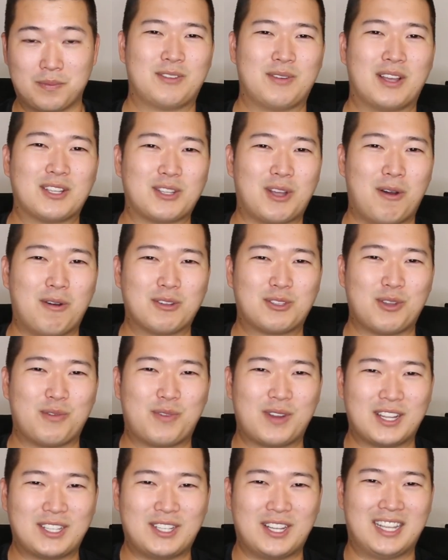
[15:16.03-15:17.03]
So as always, don't
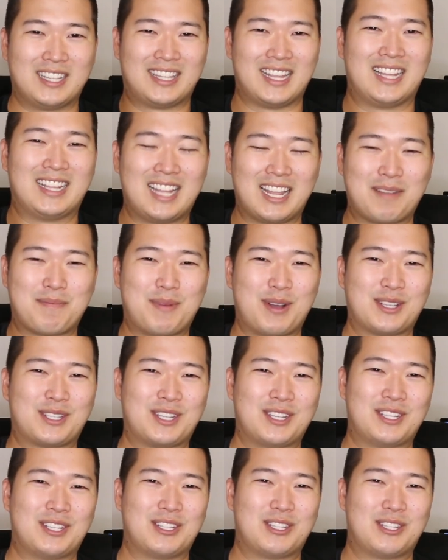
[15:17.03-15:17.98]
forget to hit that like button,